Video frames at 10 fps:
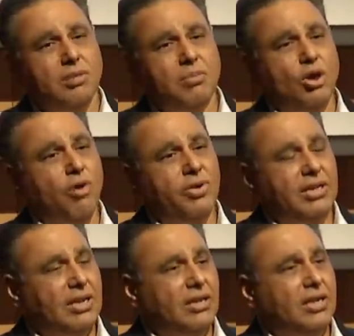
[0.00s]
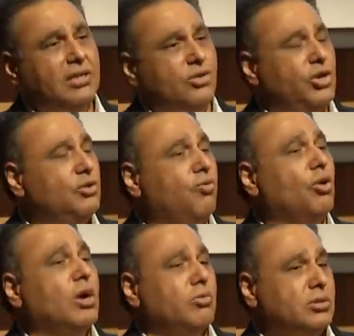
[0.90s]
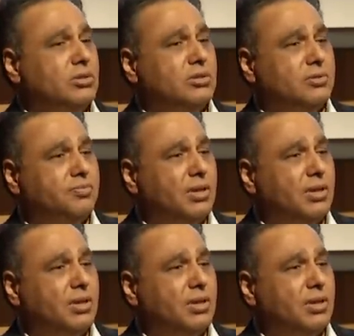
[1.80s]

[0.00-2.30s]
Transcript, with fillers: but often can lead 3 to 4 hours.